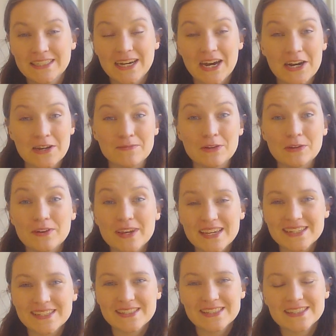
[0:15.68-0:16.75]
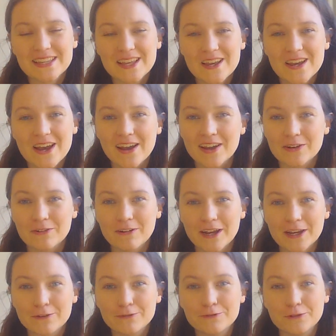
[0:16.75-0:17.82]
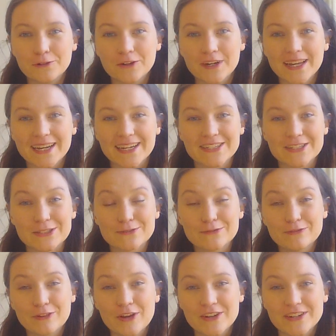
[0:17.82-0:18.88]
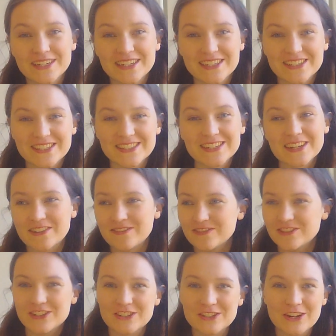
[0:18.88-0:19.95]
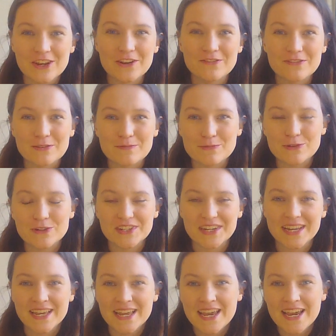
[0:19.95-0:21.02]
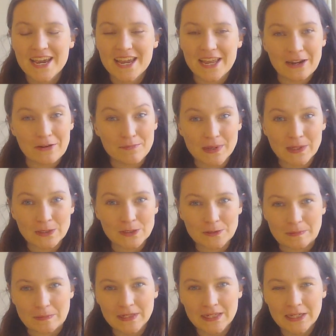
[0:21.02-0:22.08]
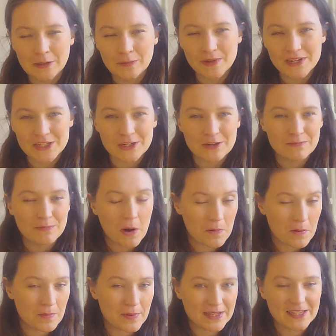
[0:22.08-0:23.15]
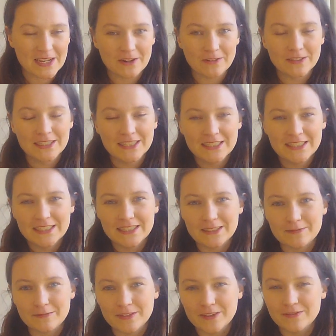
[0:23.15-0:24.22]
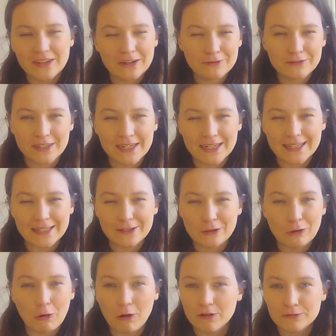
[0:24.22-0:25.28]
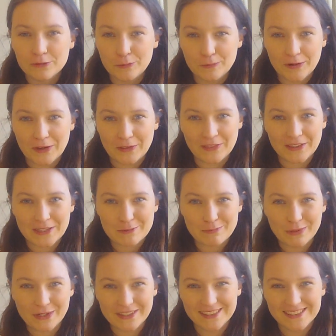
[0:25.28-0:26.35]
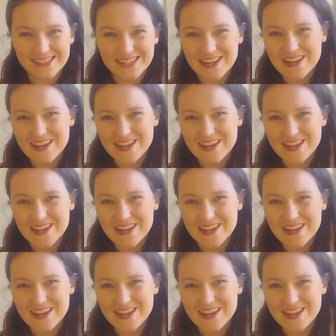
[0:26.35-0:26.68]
I'm Louise. I work for Ictus Flanders, just over the border in Belgium. But as you can probably tell, I'm definitely not from around these parts.